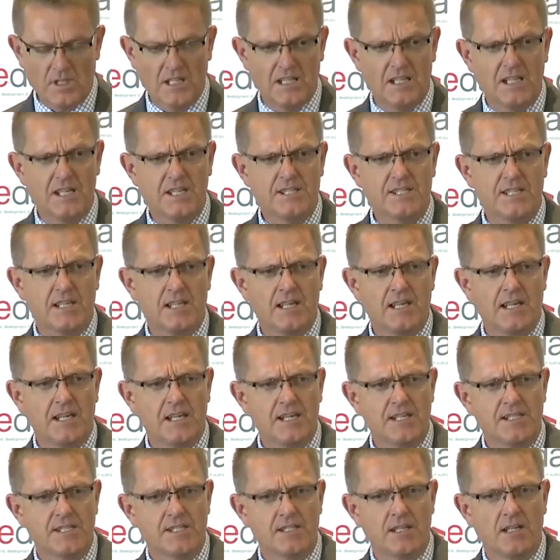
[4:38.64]
It
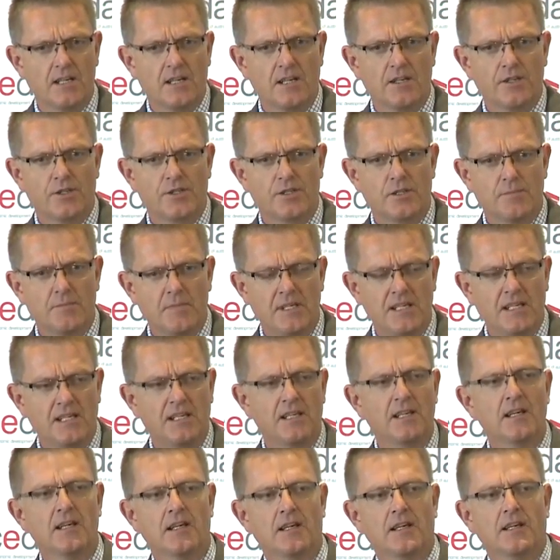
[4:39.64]
is, to
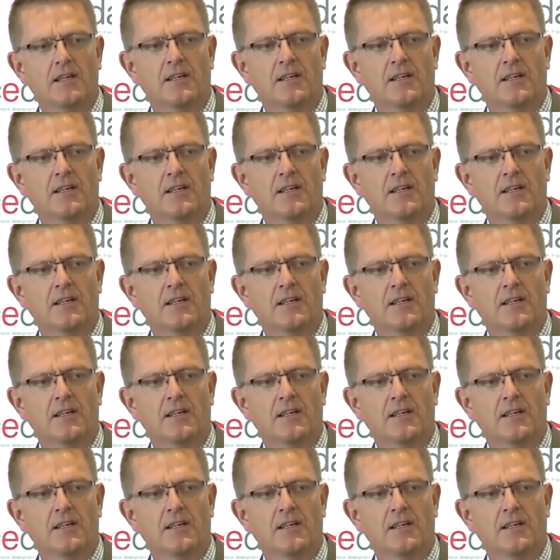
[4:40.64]
me,